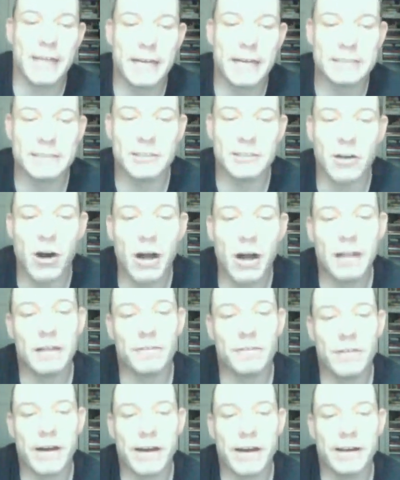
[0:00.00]
Cousin
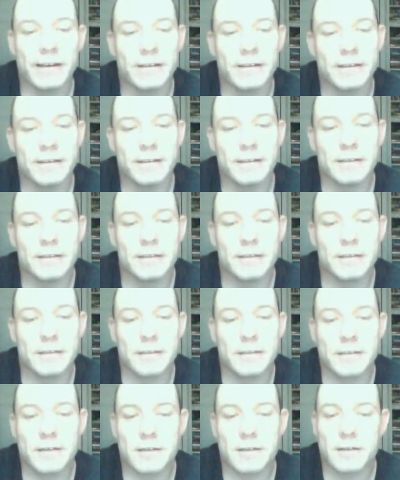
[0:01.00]
Oliver
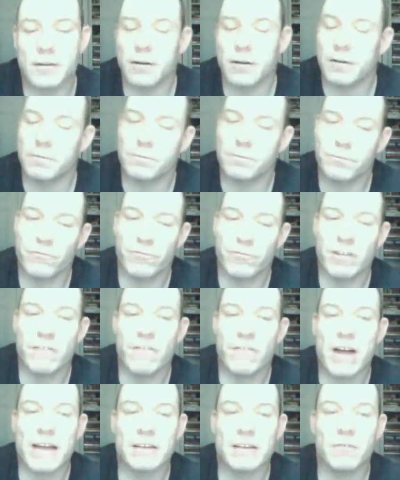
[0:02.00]
for the
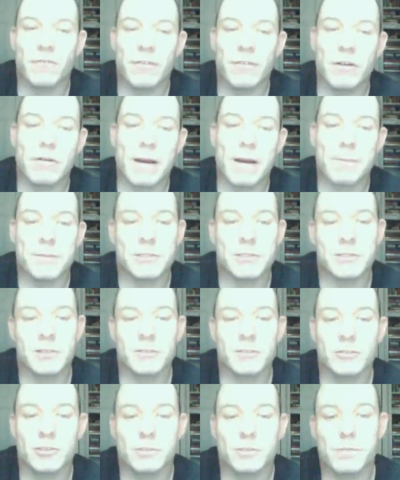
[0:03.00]
final few
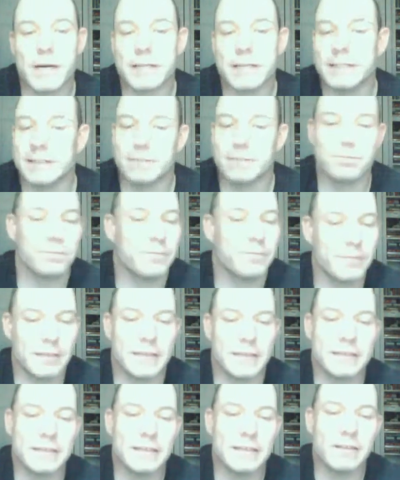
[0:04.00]
episodes, but
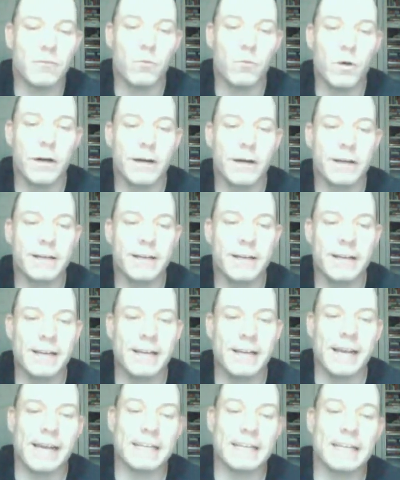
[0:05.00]
it didn't work.
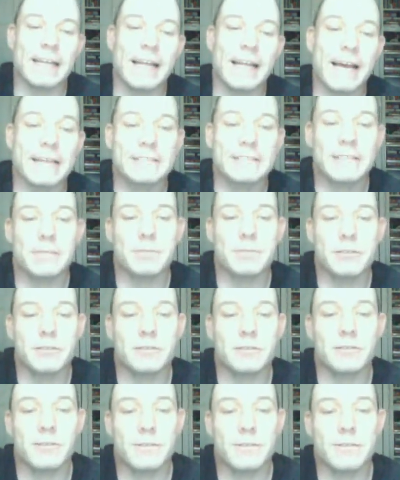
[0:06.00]
And the last
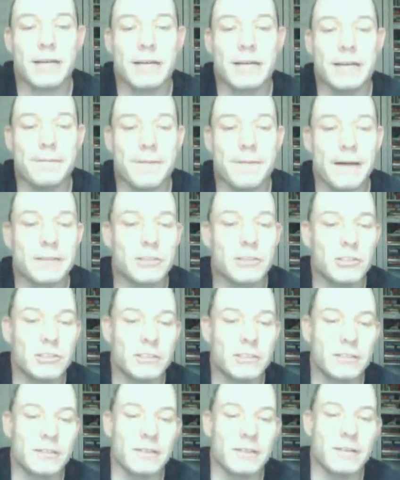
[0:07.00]
episode of the Brady
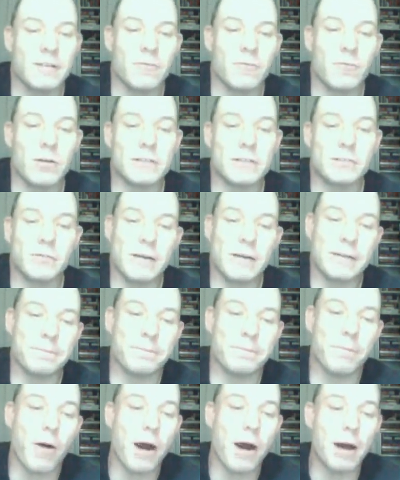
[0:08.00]
Bunch was
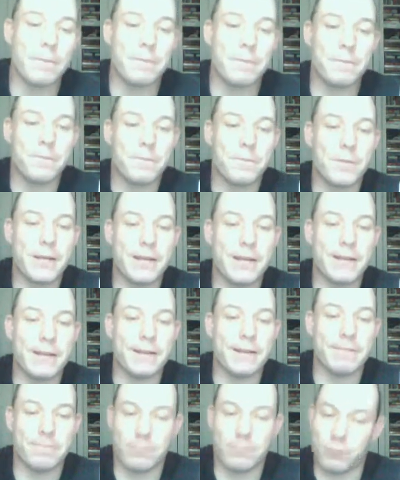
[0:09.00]
when Bob
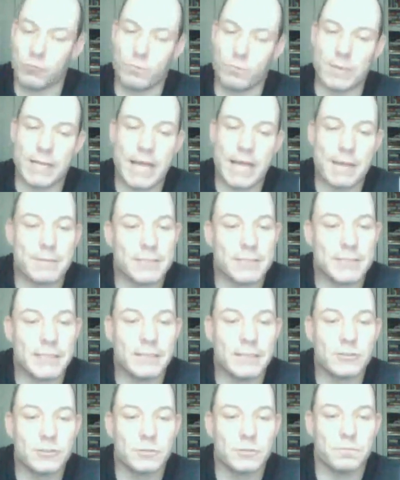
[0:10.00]
B became a
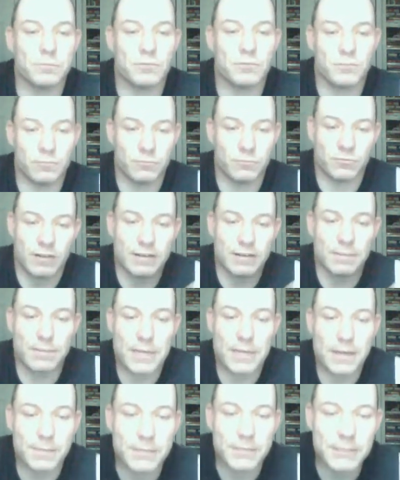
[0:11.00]
sales try to
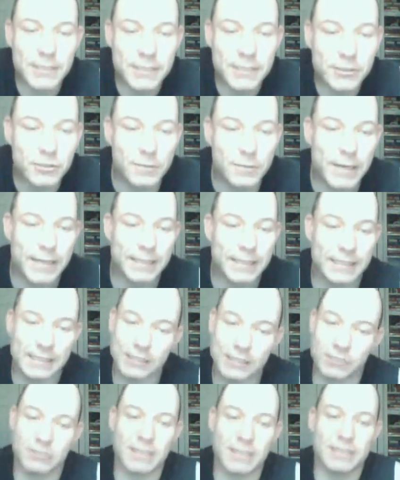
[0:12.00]
become a salesman and
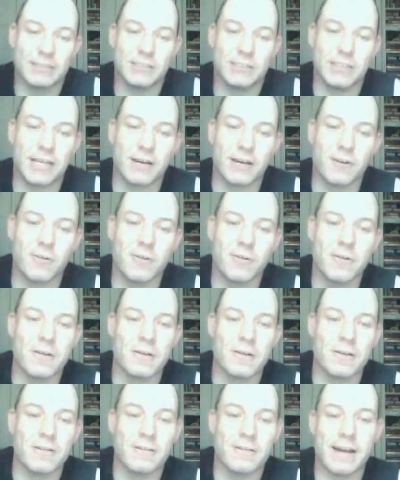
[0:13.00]
he tried to sell
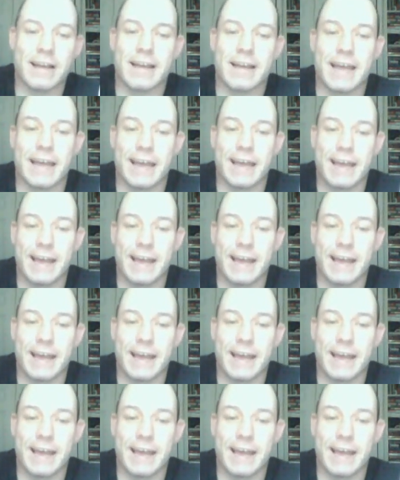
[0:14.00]
Greg